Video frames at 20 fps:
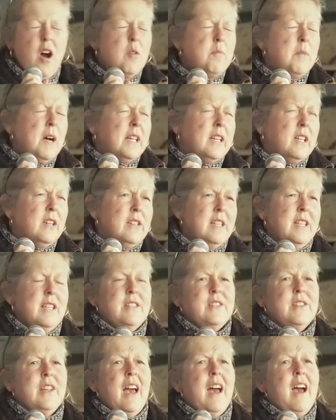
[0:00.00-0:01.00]
Oh, my
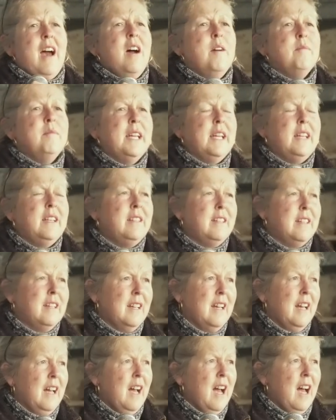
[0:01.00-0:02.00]
goodness, yeah. I mean,
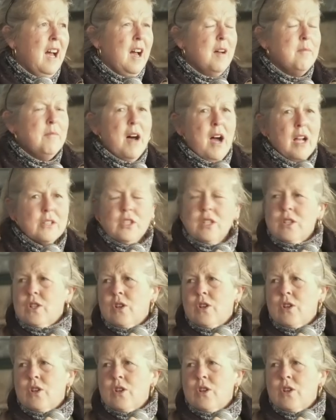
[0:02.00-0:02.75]
I just...